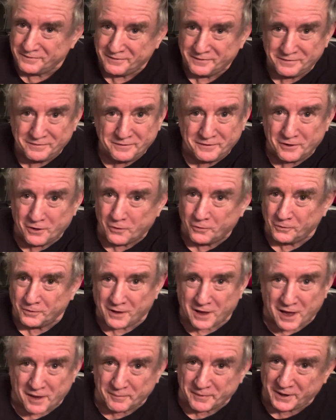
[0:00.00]
No
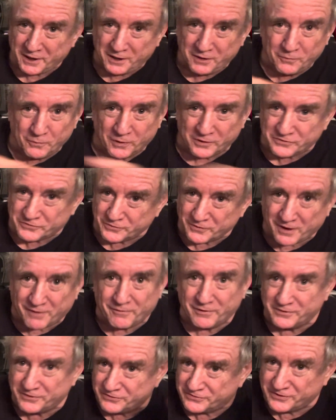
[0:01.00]
lobbying
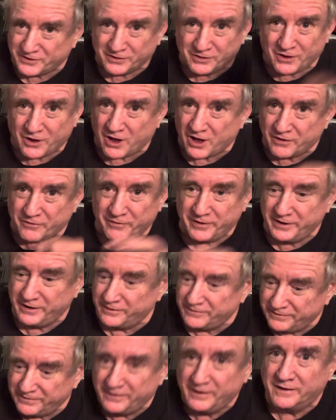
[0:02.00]
whatsoever, just the lottery
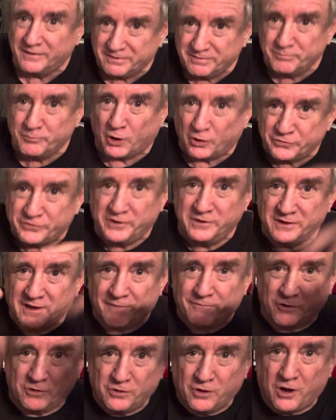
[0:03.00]
and
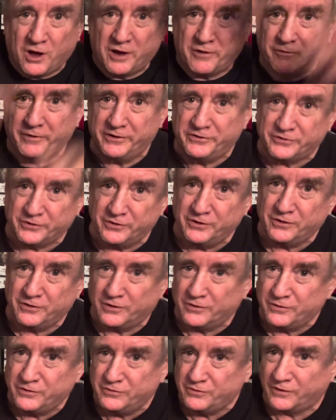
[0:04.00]
multi-level lottery. So, you
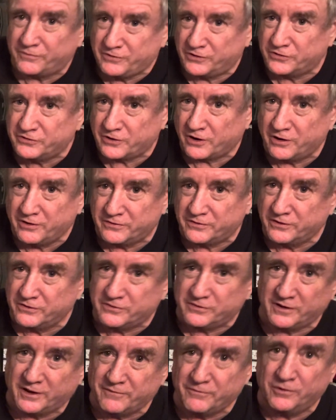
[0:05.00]
have to start at
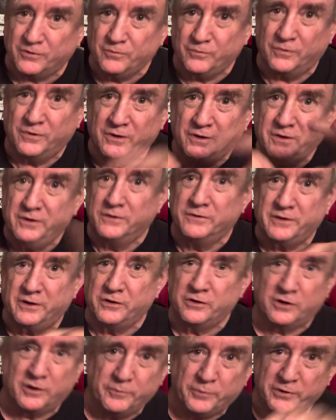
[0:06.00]
this level, and then
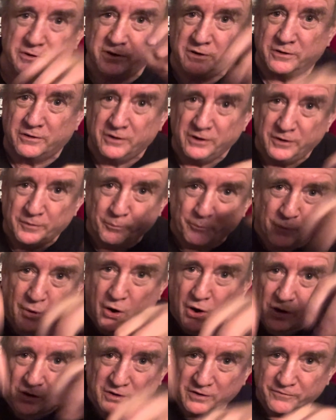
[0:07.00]
you can put your
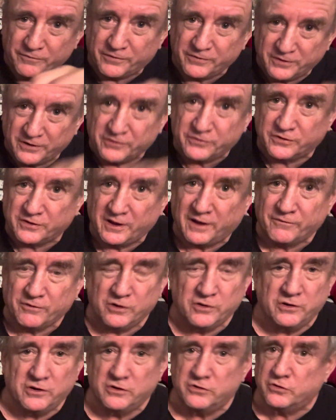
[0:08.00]
ball into this level,
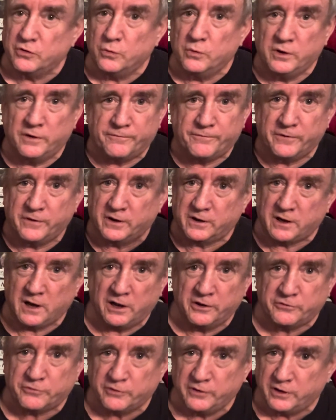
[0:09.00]
and you're doing it for your
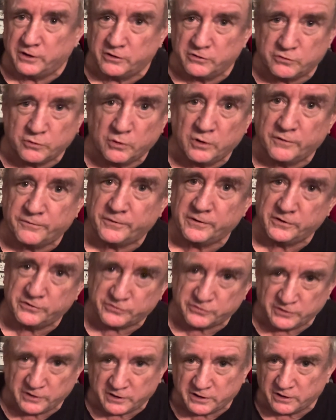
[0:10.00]
country, or you're doing it for your
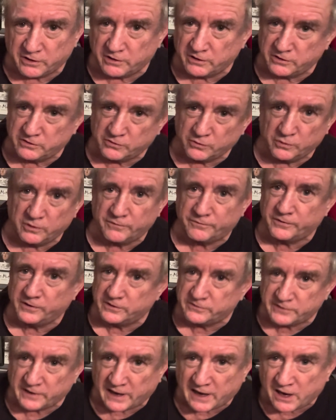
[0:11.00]
city, or you're doing it for your
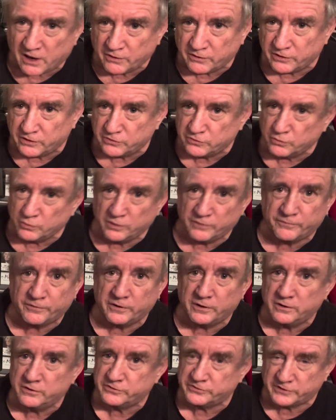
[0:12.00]
town, or you're doing it for
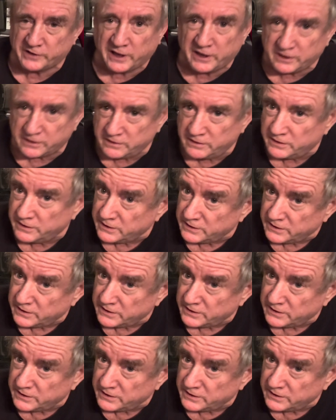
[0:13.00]
your state.